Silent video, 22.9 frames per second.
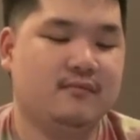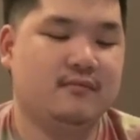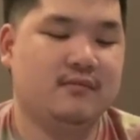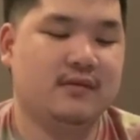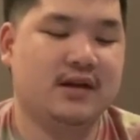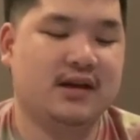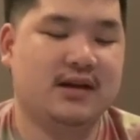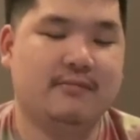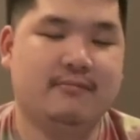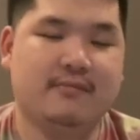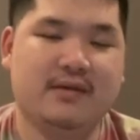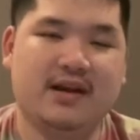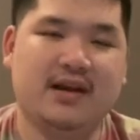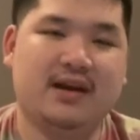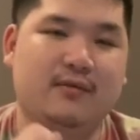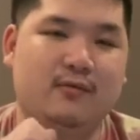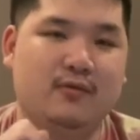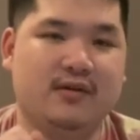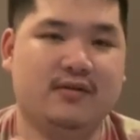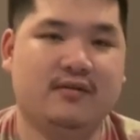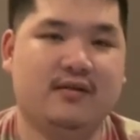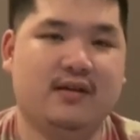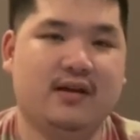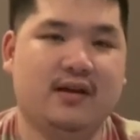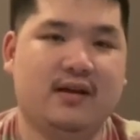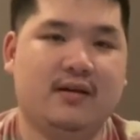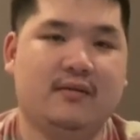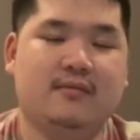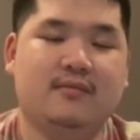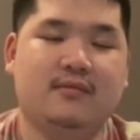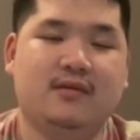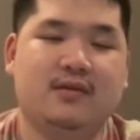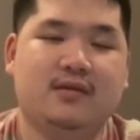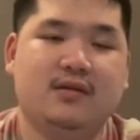I can make it one day,
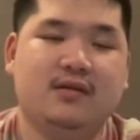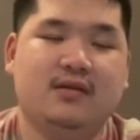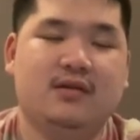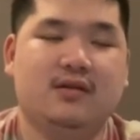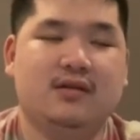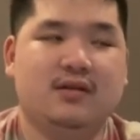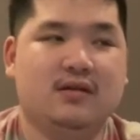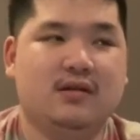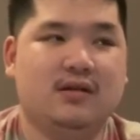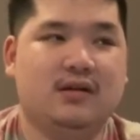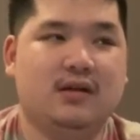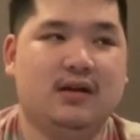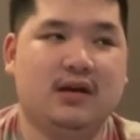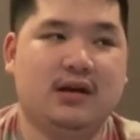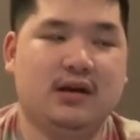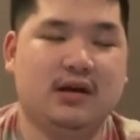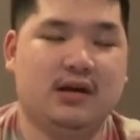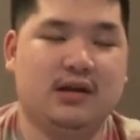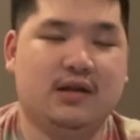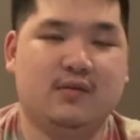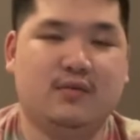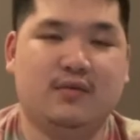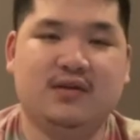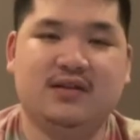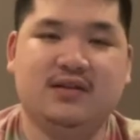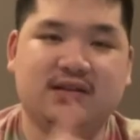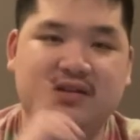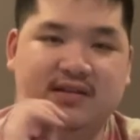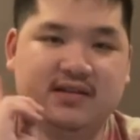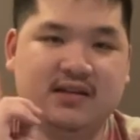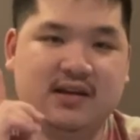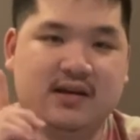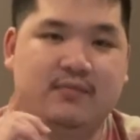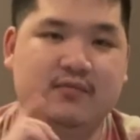it's one
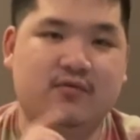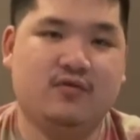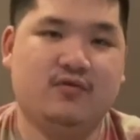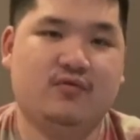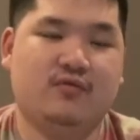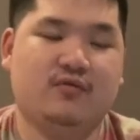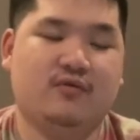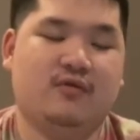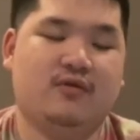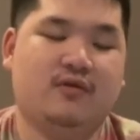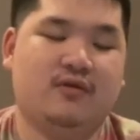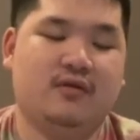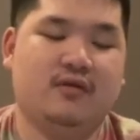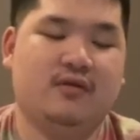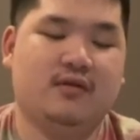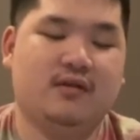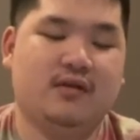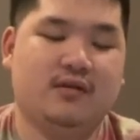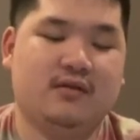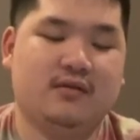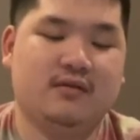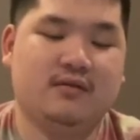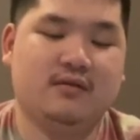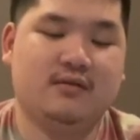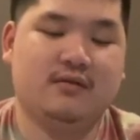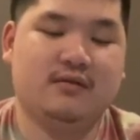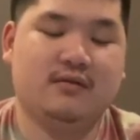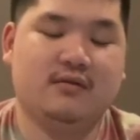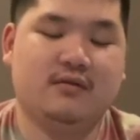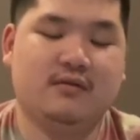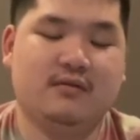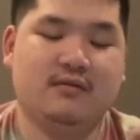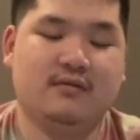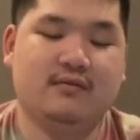step toward
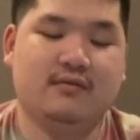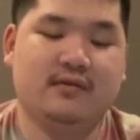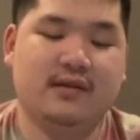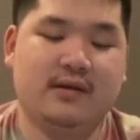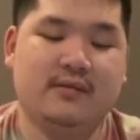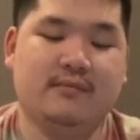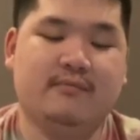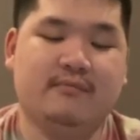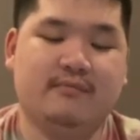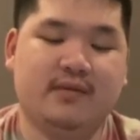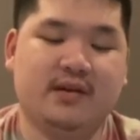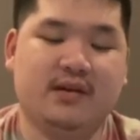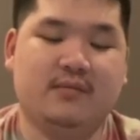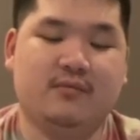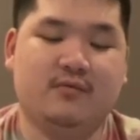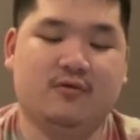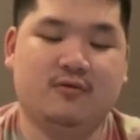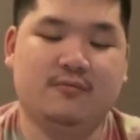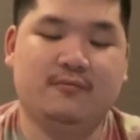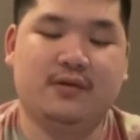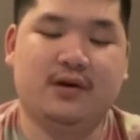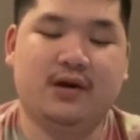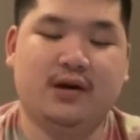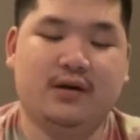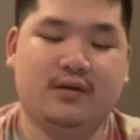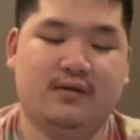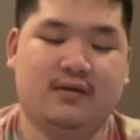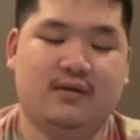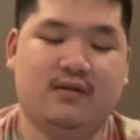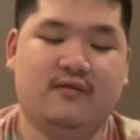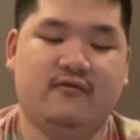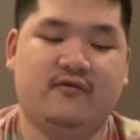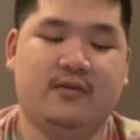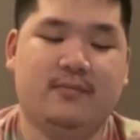them being more
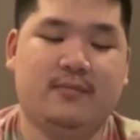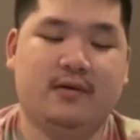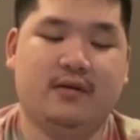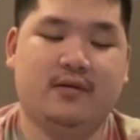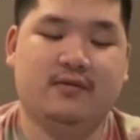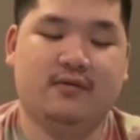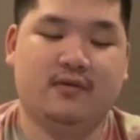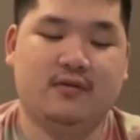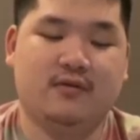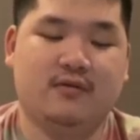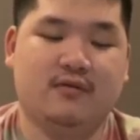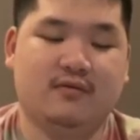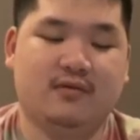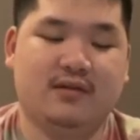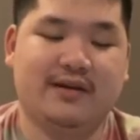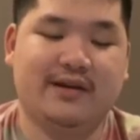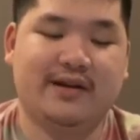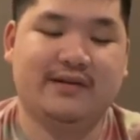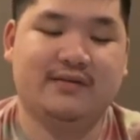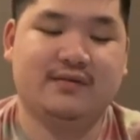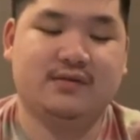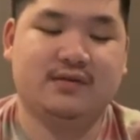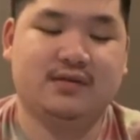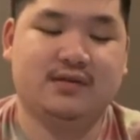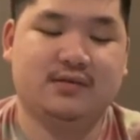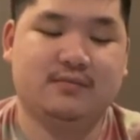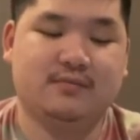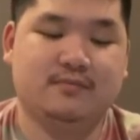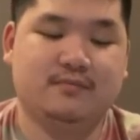positive about their own lives.